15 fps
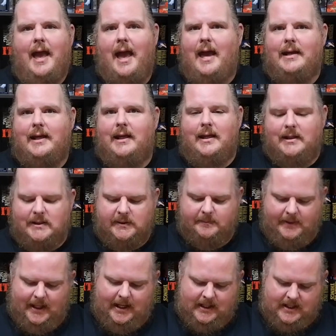had he
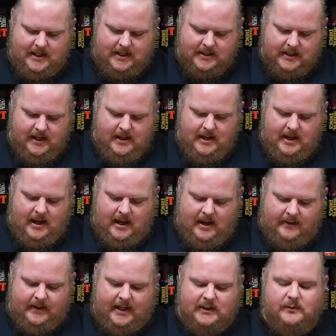explained it.
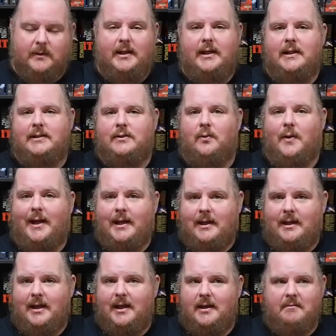The next one is The
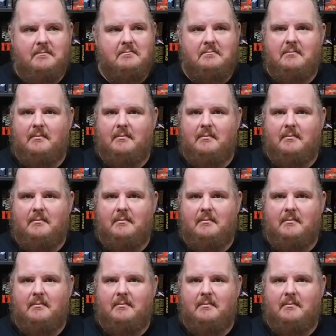Wedding Gig.